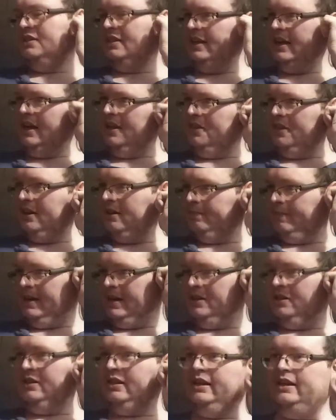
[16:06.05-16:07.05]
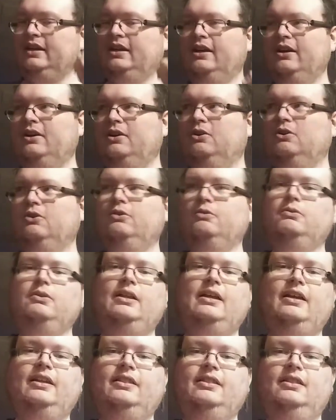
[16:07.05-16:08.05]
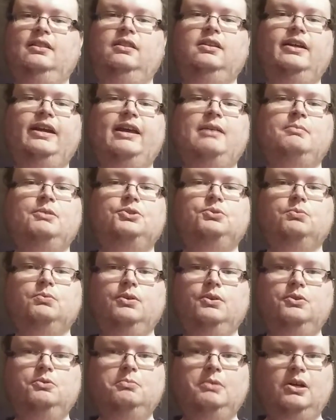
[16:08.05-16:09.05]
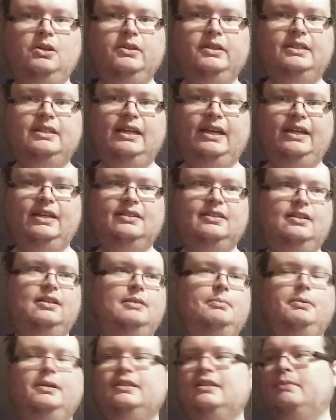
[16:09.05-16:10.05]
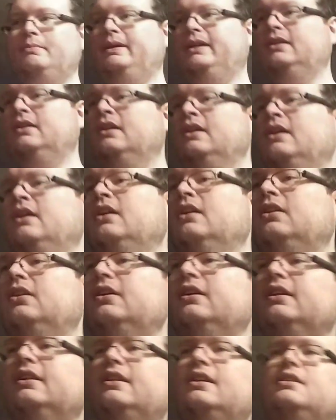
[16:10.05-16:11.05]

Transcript: down and think about it, and you're like, oh, well, look how much room all this takes up. Because, I mean, look at this